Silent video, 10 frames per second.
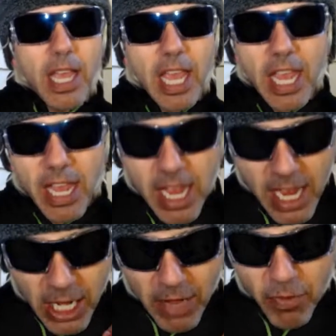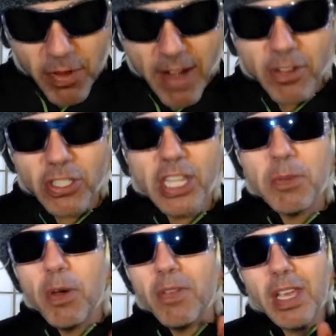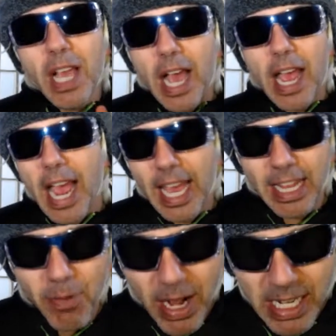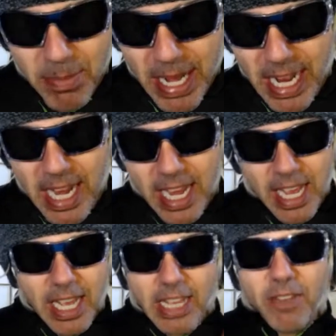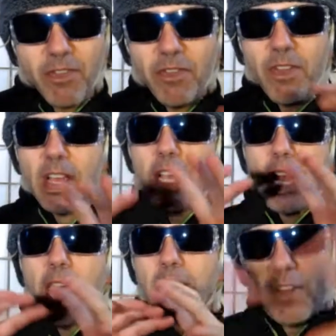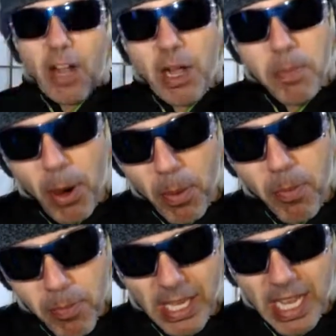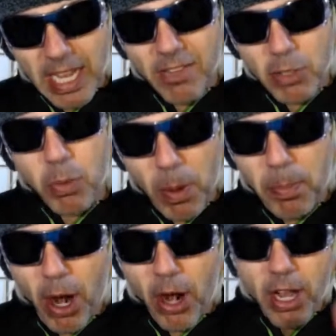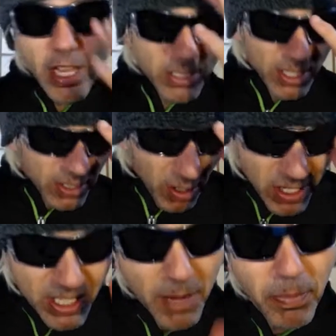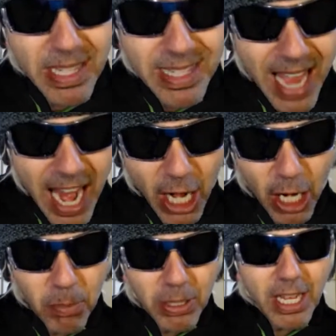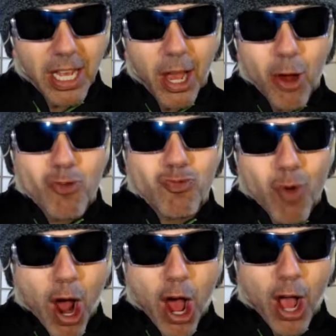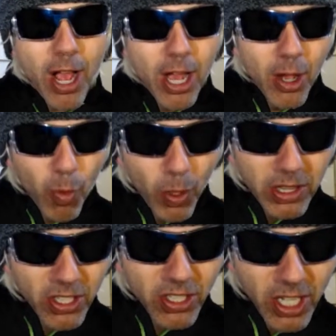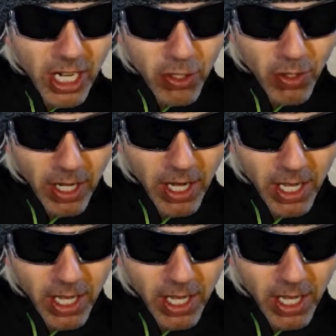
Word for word: He, if you've never seen the movie, I highly recommend it. The, at the very beginning of this one part, he says there is something terribly wrong with this country.